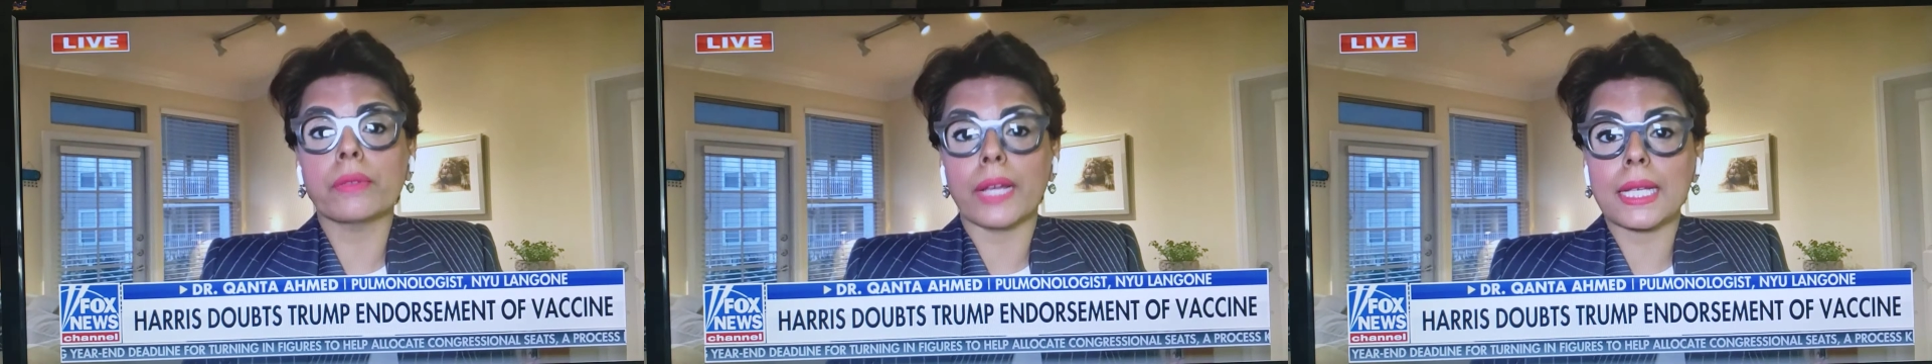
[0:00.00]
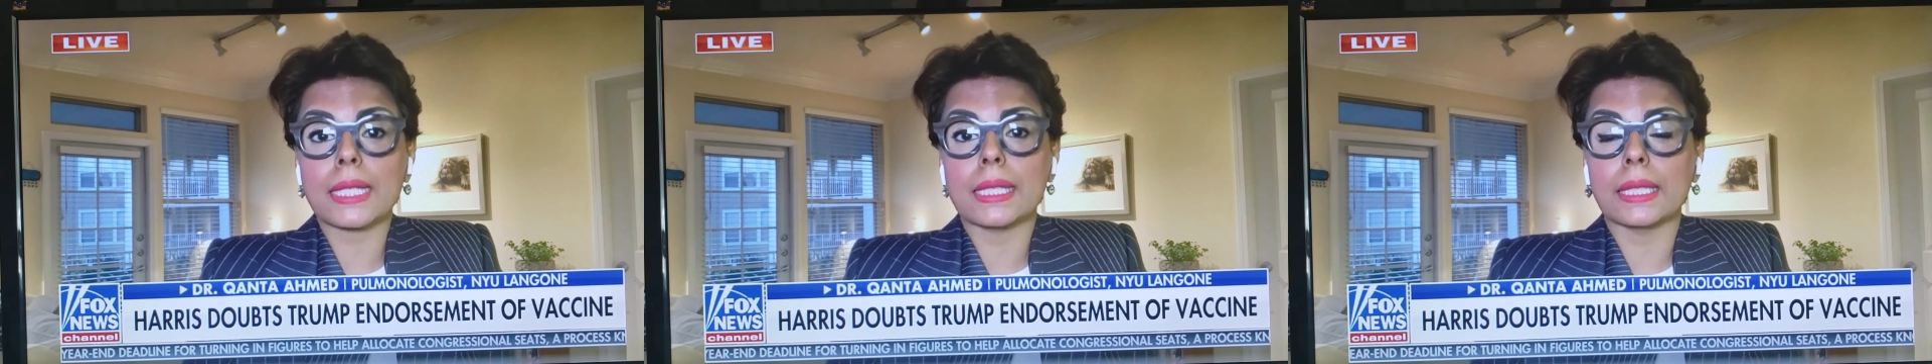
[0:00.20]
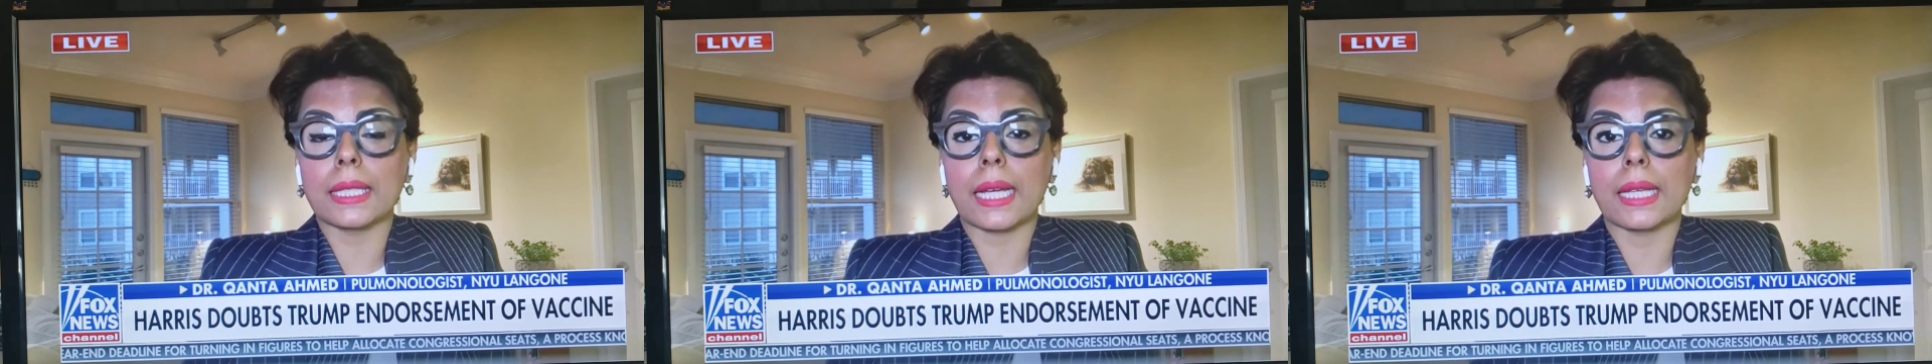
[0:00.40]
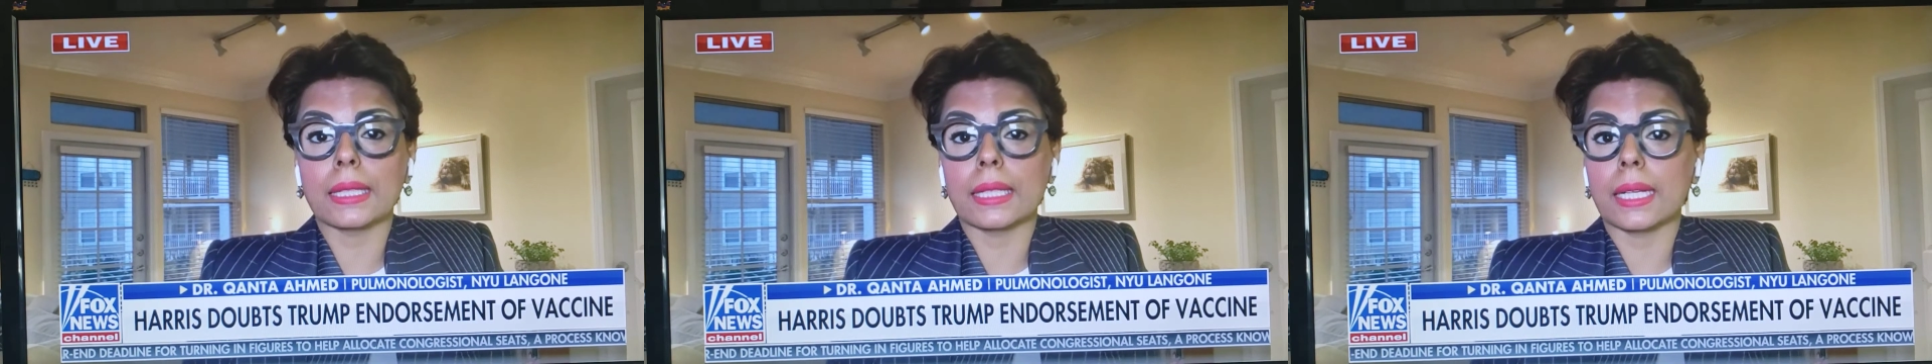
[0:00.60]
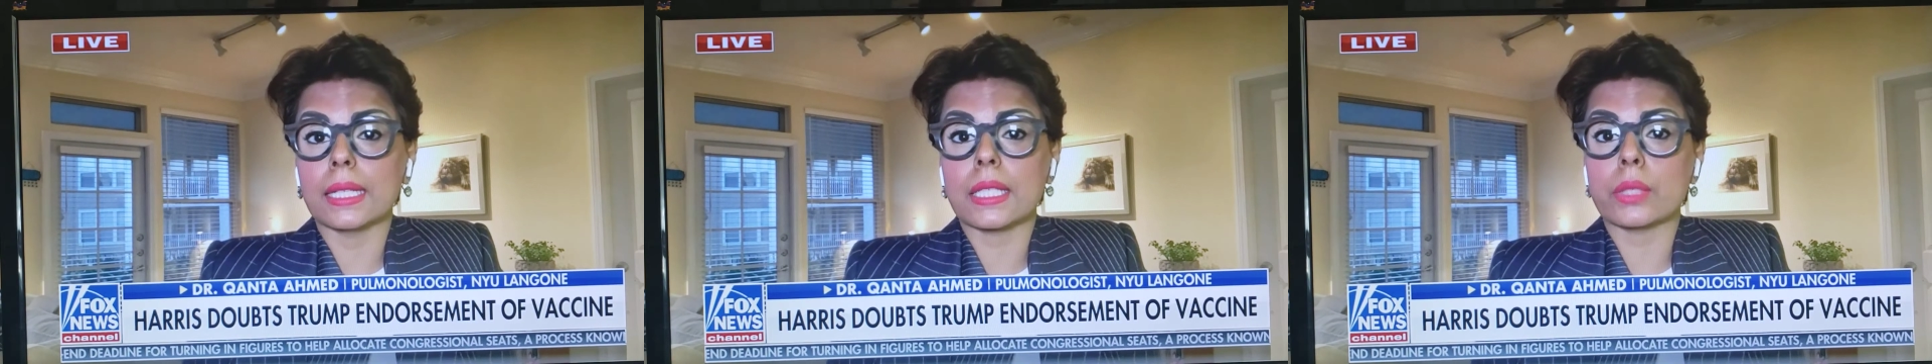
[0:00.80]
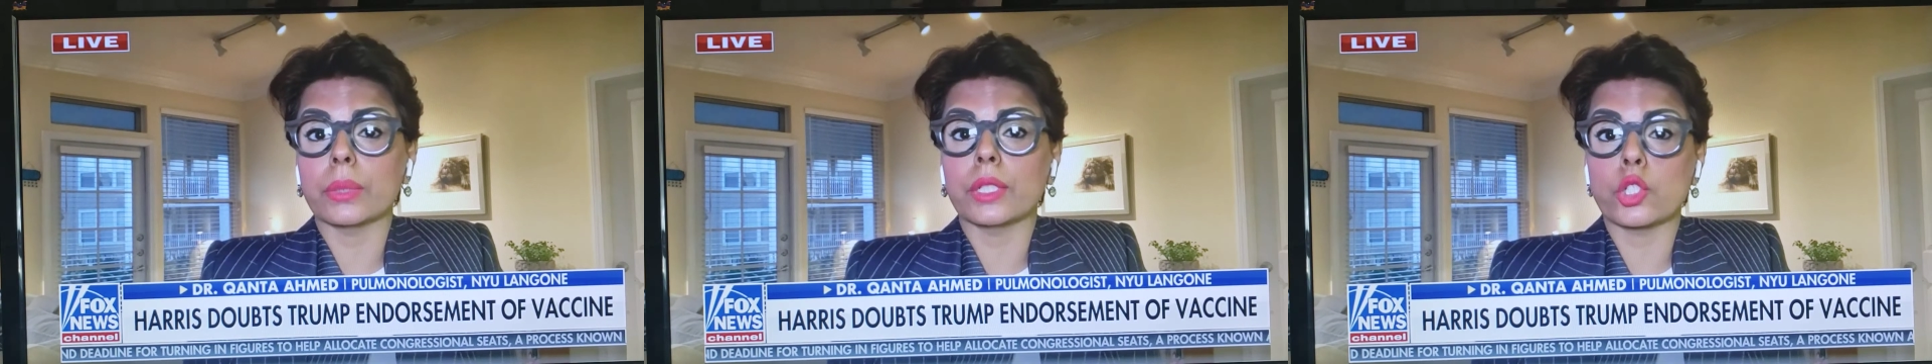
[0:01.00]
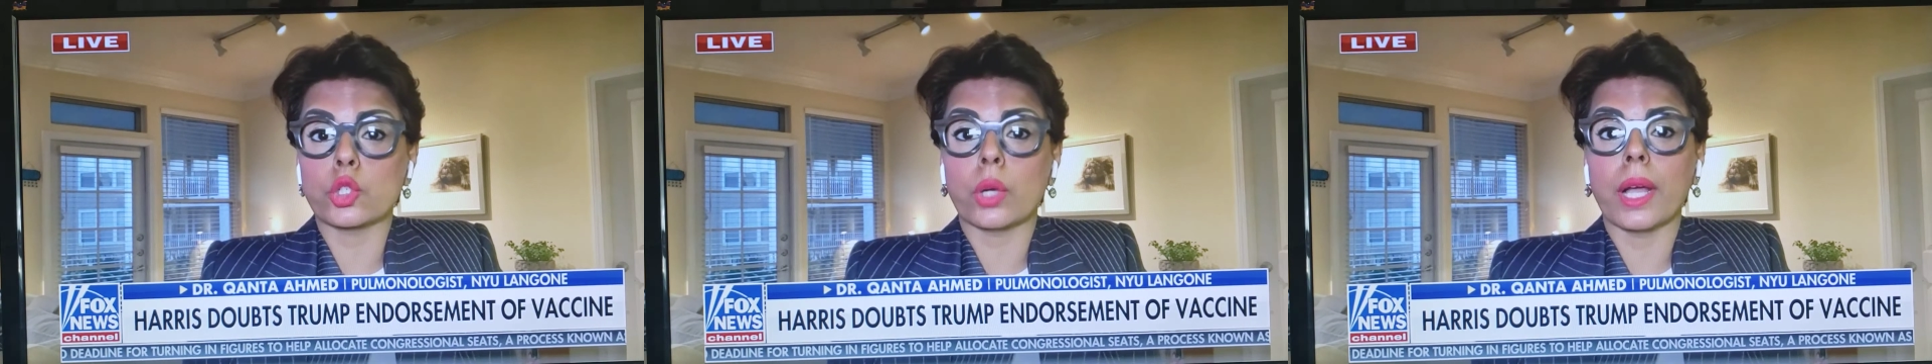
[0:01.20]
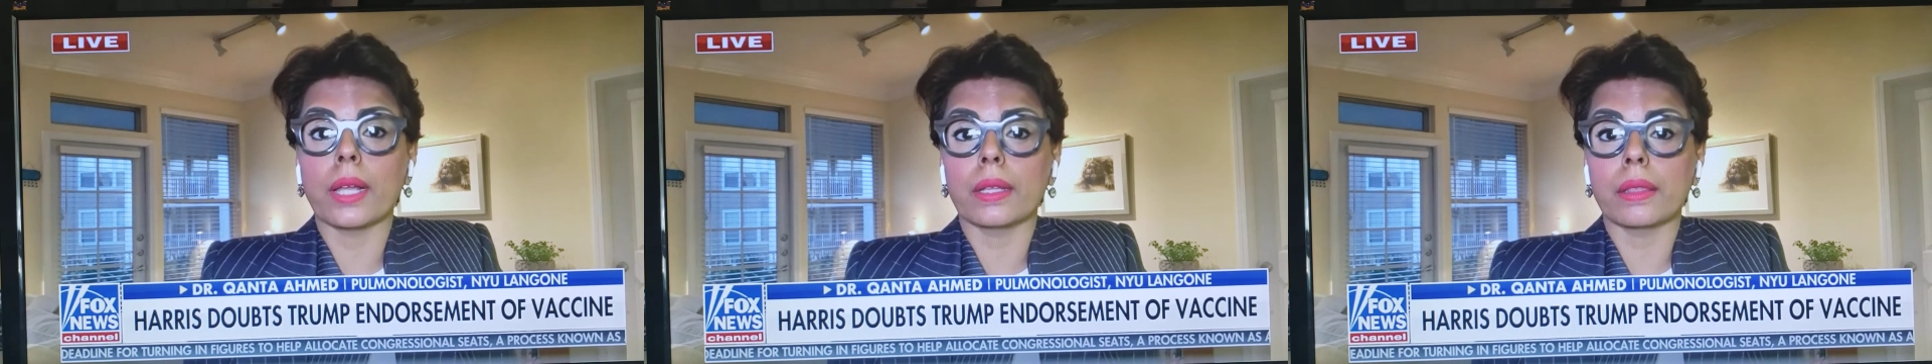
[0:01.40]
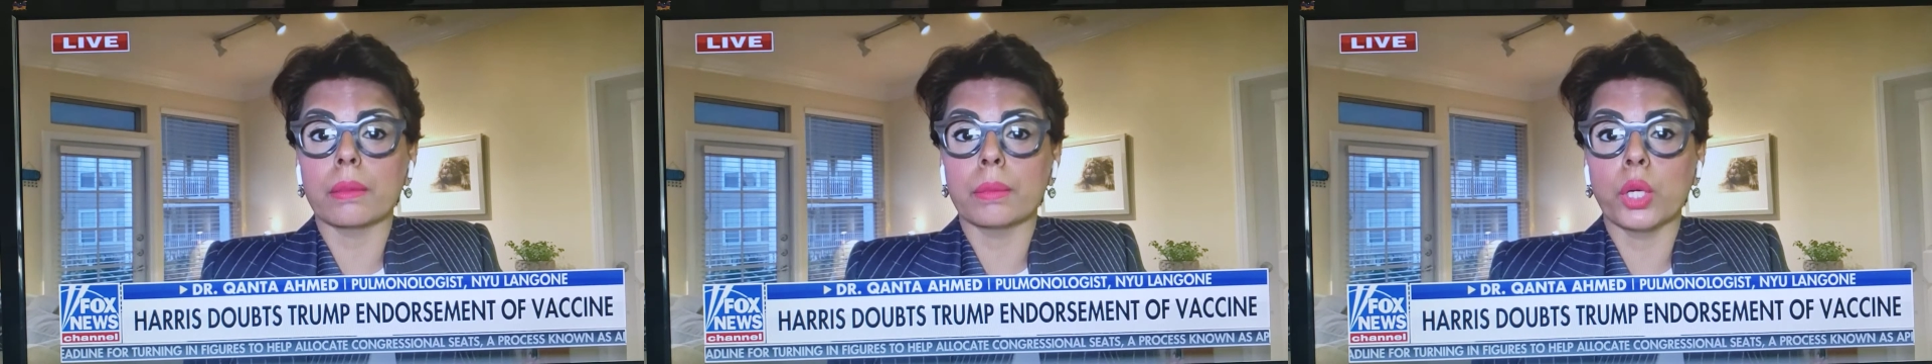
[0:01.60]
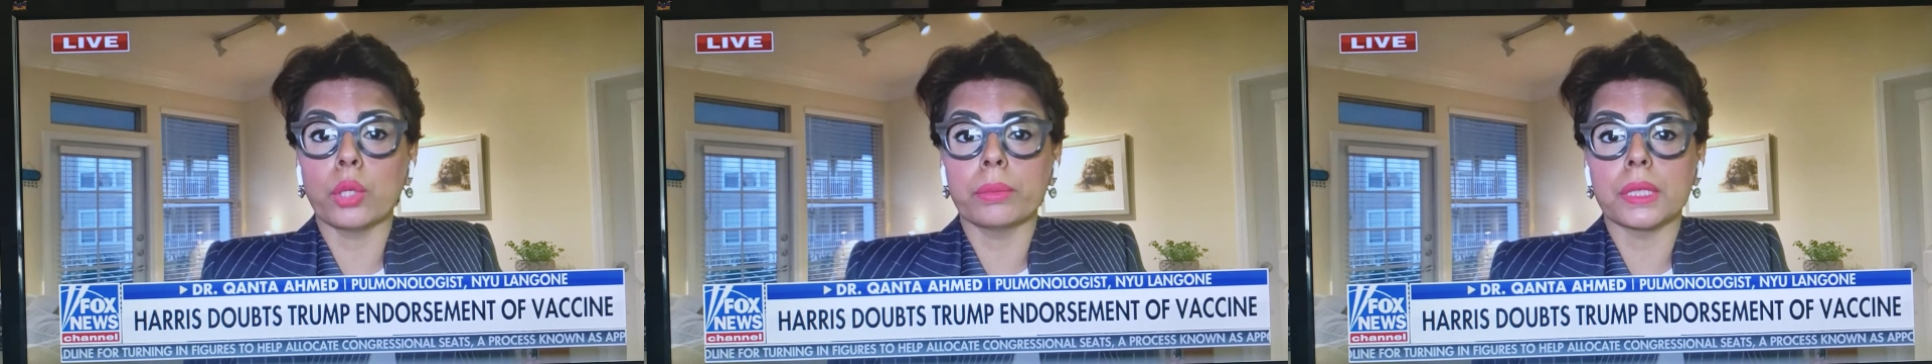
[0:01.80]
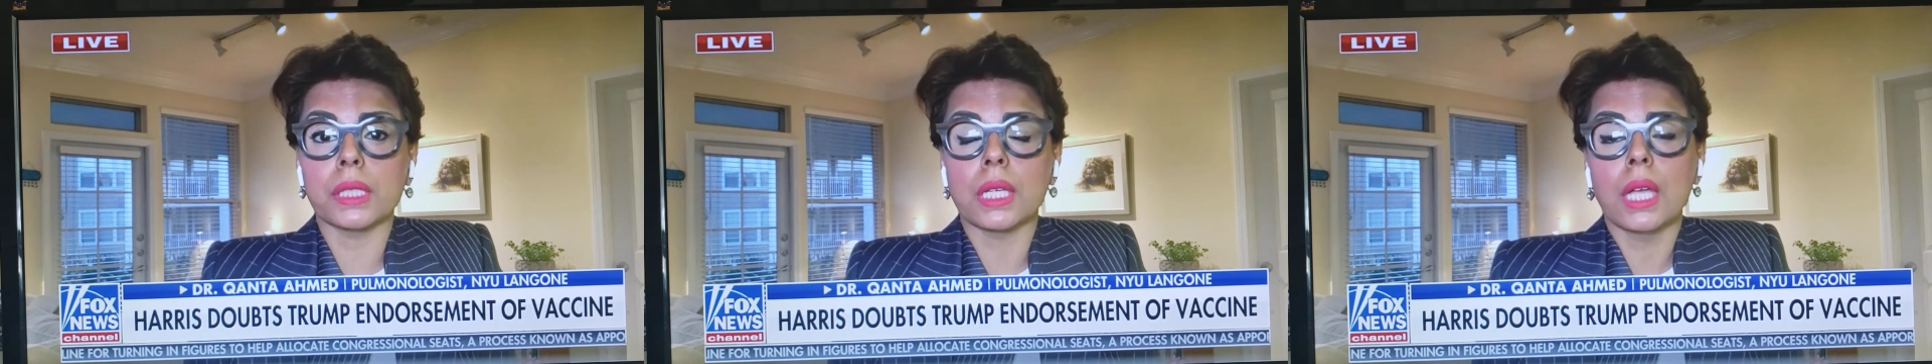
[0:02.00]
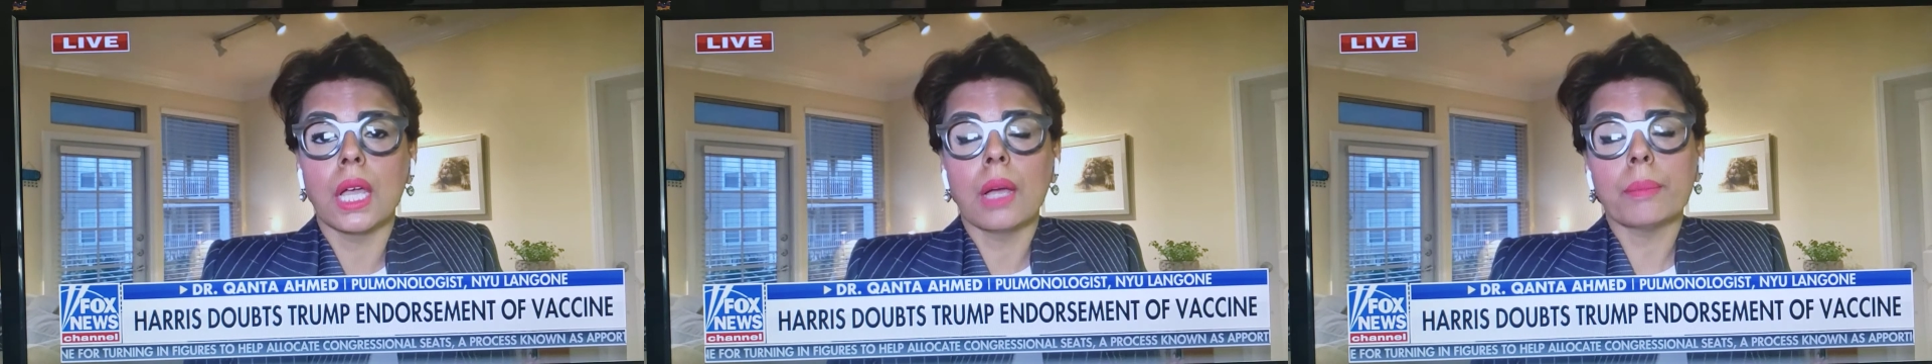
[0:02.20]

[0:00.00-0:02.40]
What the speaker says: vaccine candidates are in trial at the moment.